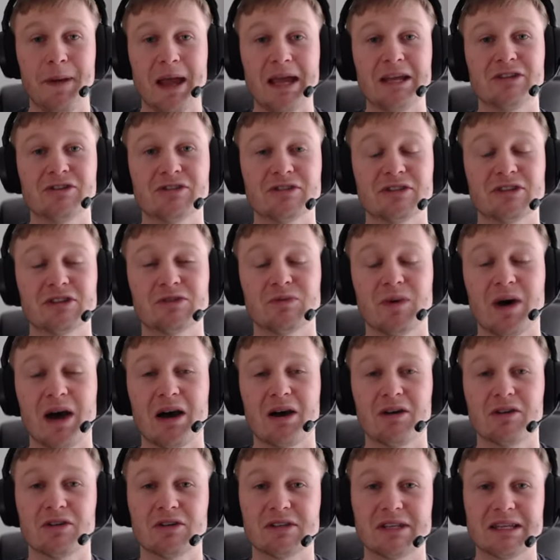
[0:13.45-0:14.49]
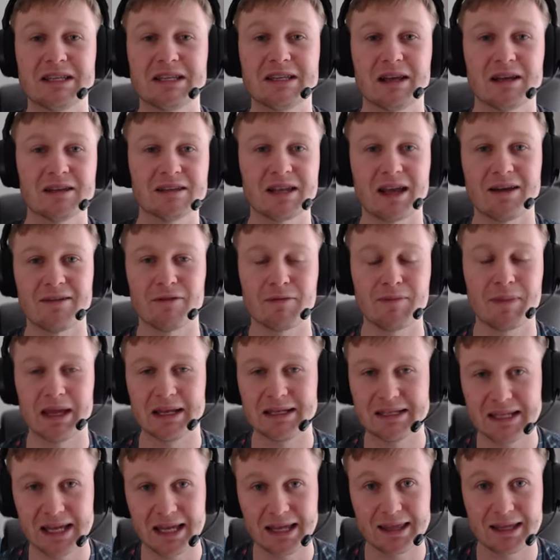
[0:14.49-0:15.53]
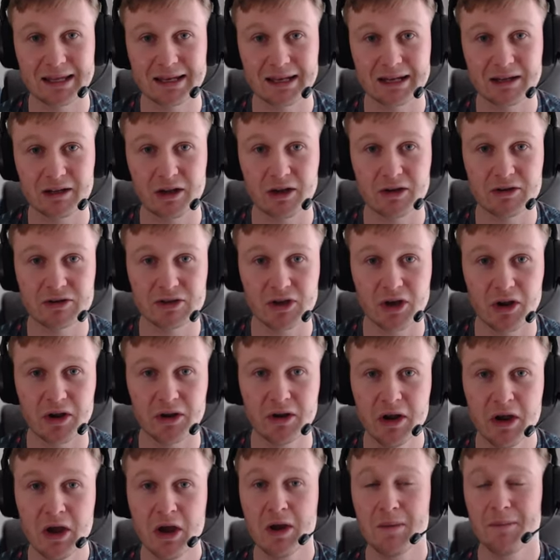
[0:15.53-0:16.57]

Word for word: patience as well because it does have a bit of teething that goes on